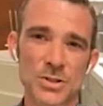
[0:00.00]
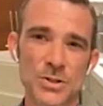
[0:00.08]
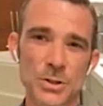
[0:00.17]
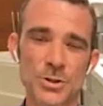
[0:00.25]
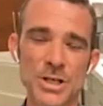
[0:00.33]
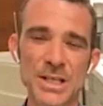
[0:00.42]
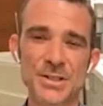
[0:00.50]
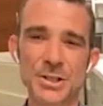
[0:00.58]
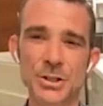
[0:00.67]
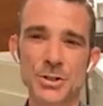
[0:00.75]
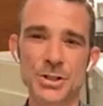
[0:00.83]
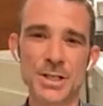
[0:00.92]
So
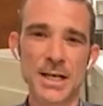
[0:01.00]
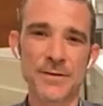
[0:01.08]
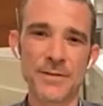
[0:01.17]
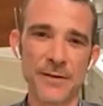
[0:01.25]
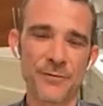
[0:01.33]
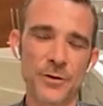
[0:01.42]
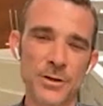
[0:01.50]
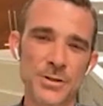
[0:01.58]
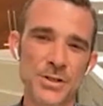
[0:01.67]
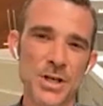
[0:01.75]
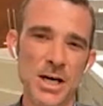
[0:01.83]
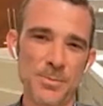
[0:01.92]
Jason, you should have that
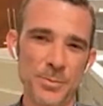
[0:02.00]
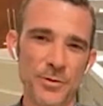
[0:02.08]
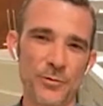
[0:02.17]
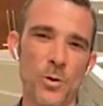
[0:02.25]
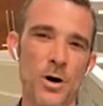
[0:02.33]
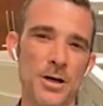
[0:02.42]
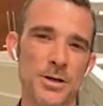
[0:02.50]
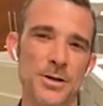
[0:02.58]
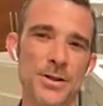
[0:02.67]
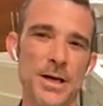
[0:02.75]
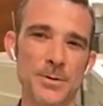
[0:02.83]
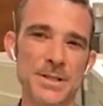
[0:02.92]
first cup of water that